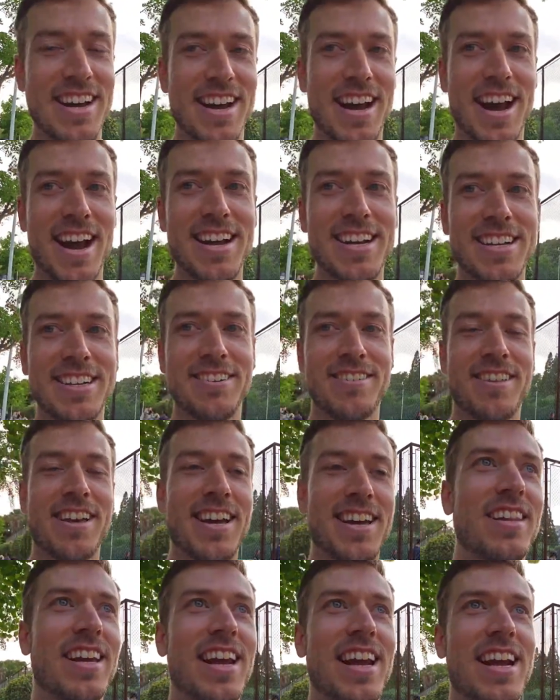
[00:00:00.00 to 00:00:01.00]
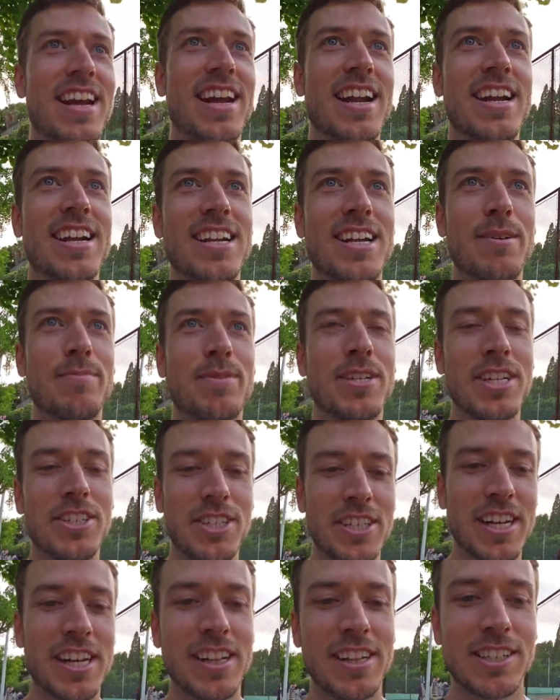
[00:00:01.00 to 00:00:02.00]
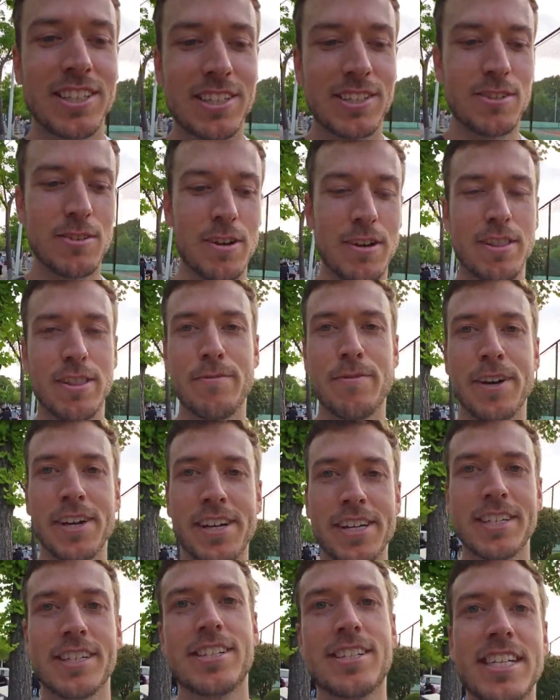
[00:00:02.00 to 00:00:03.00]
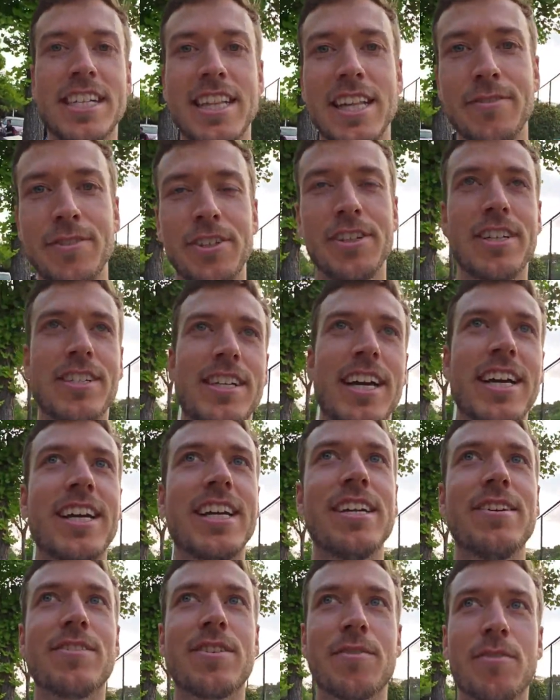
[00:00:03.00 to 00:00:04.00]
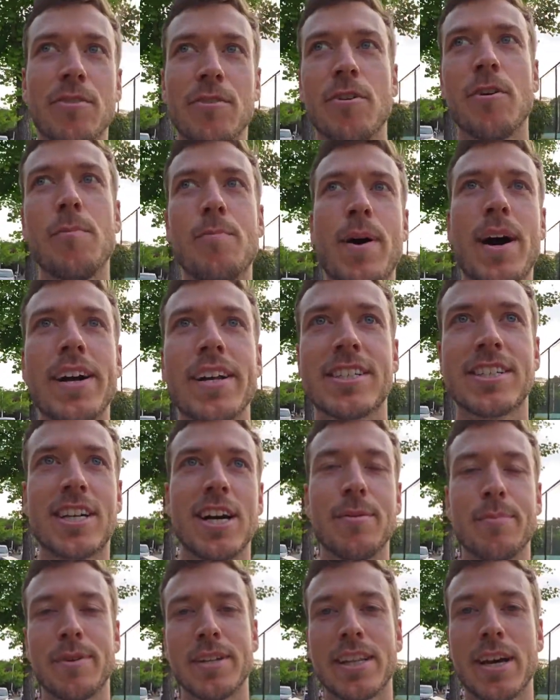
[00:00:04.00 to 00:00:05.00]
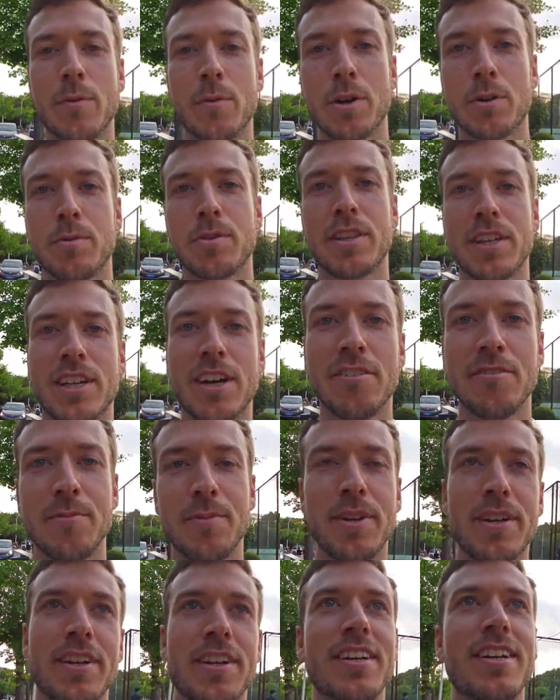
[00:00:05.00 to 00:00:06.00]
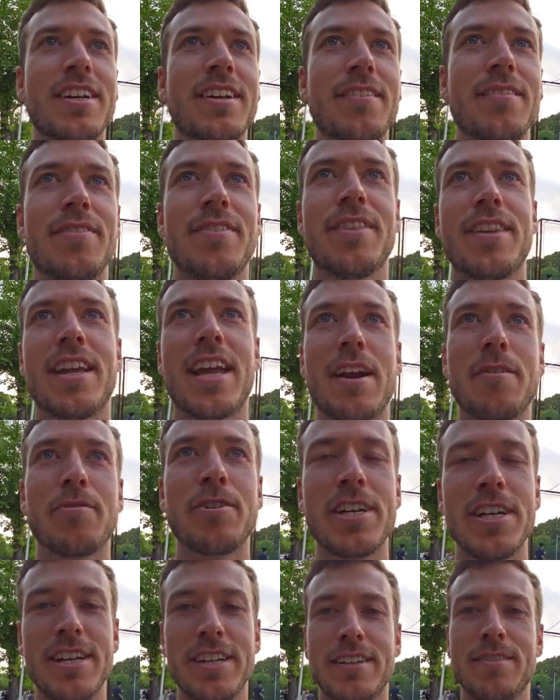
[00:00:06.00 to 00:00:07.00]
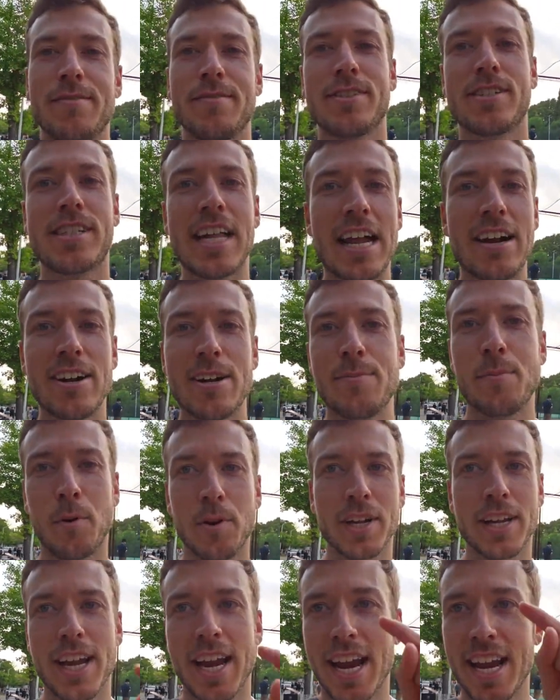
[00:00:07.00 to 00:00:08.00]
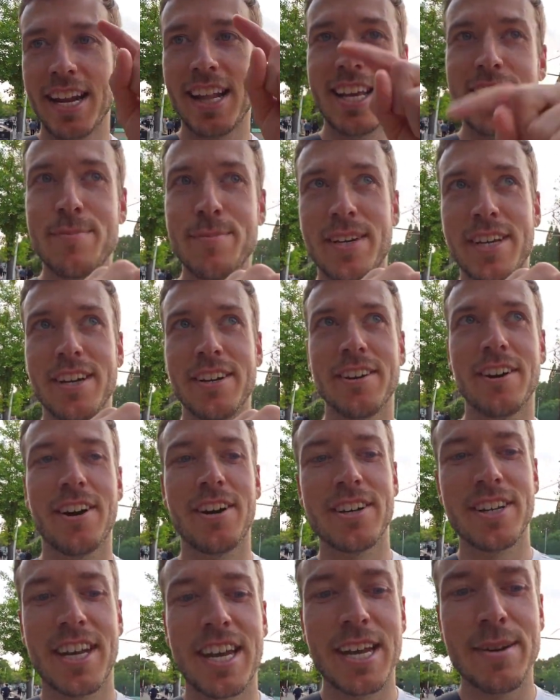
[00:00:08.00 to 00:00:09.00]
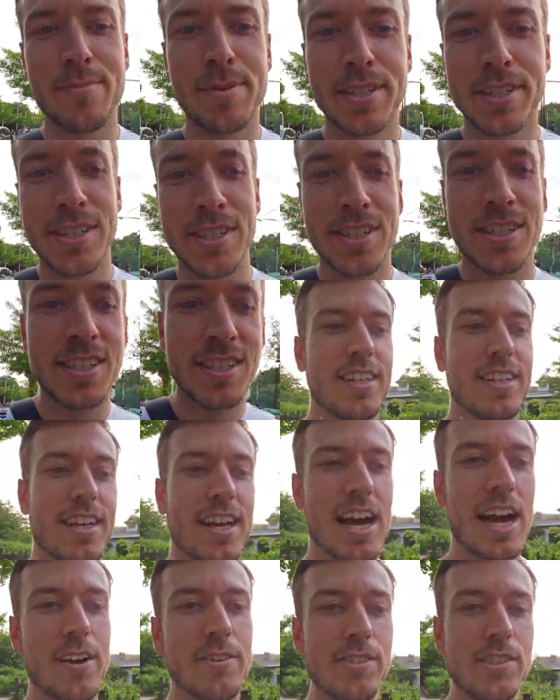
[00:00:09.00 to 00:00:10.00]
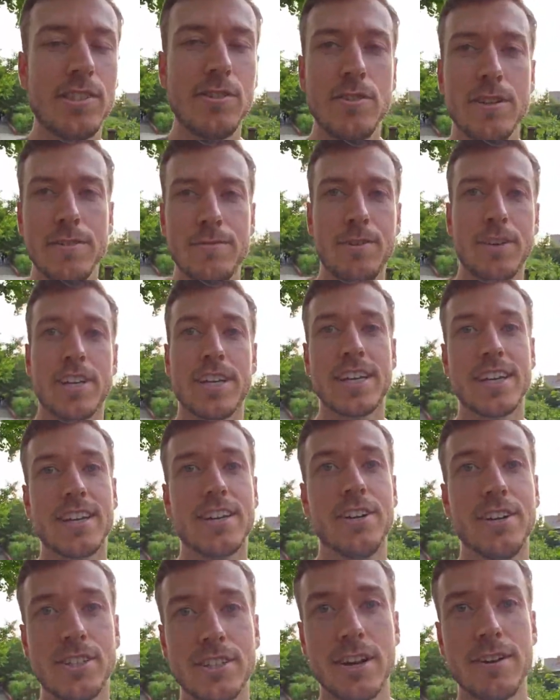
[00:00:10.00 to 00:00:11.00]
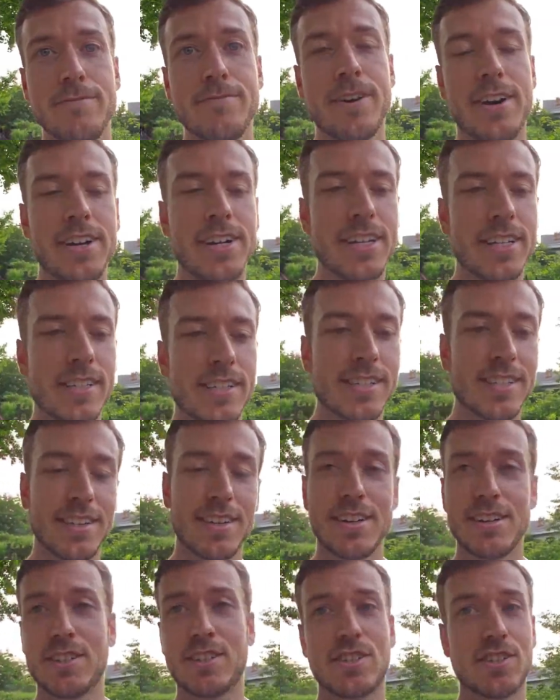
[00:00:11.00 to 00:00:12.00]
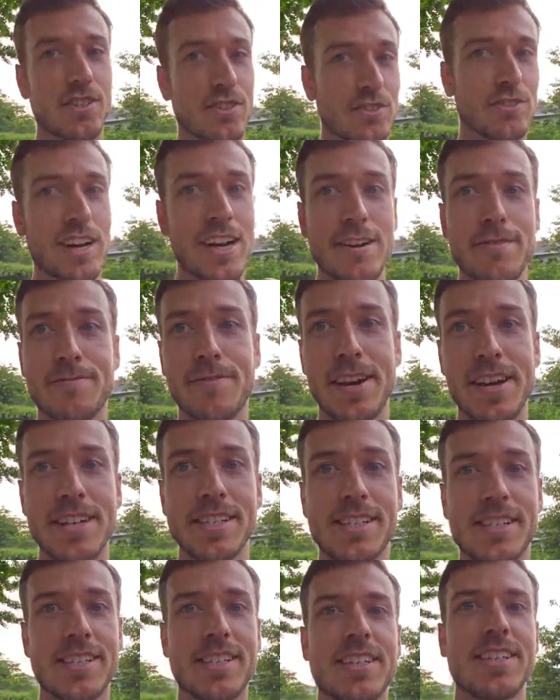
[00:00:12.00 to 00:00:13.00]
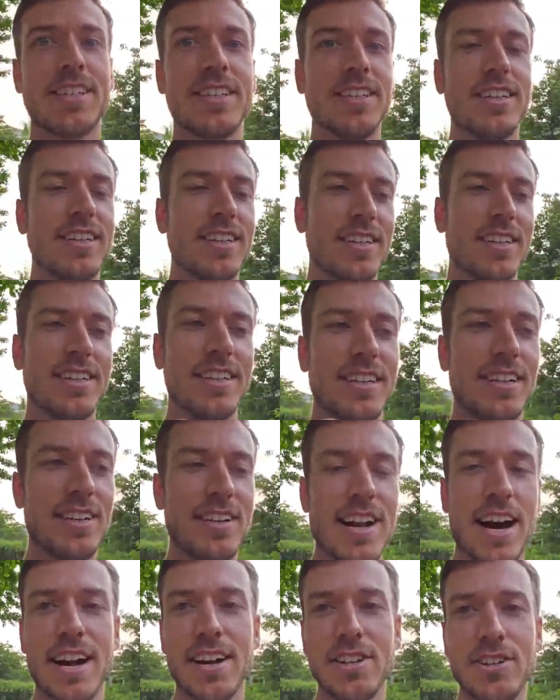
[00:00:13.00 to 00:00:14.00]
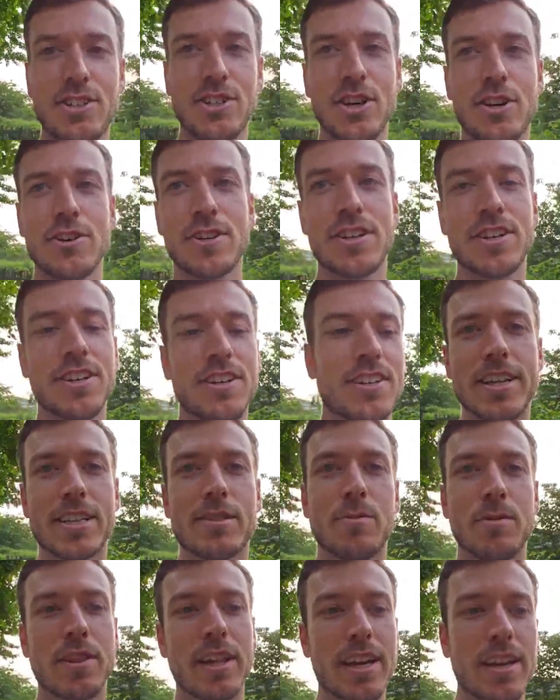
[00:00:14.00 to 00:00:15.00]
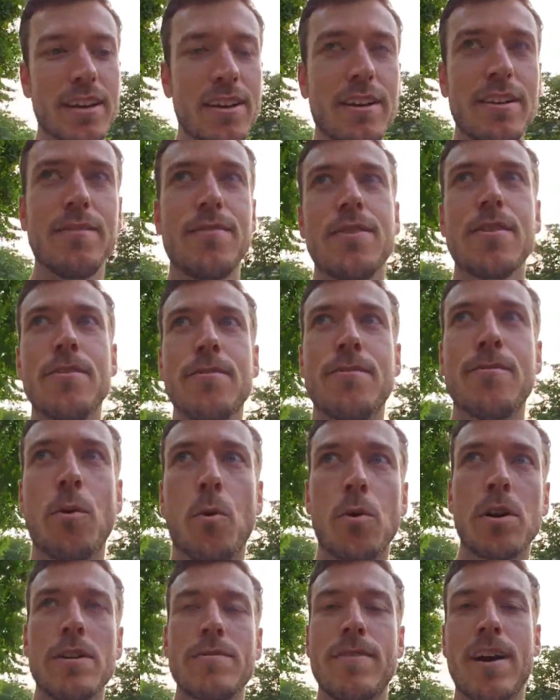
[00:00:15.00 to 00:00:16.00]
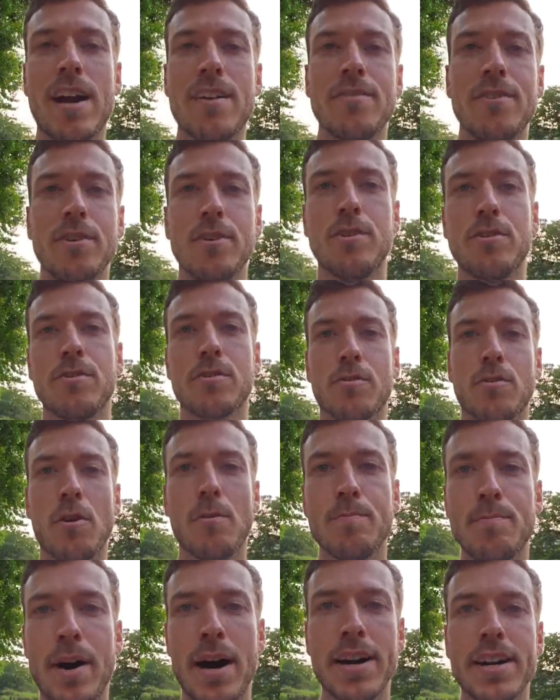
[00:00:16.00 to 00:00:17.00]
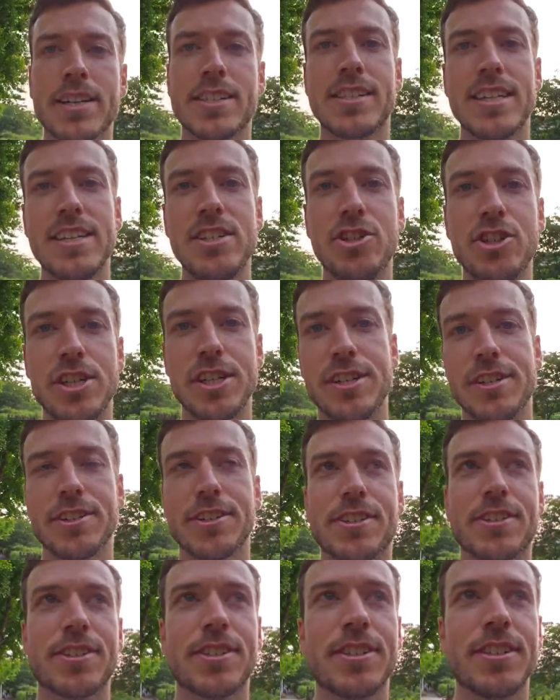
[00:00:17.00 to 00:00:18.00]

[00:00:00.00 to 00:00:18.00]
I can do that. And I ended up teaching English to the C-level executives of a robotics company that worked with the government every Saturday morning at 8 a.m. here on campus. I was doing Hooked on Phonics, straight-faced, not a joke, with like 45-year-old robotics engineers.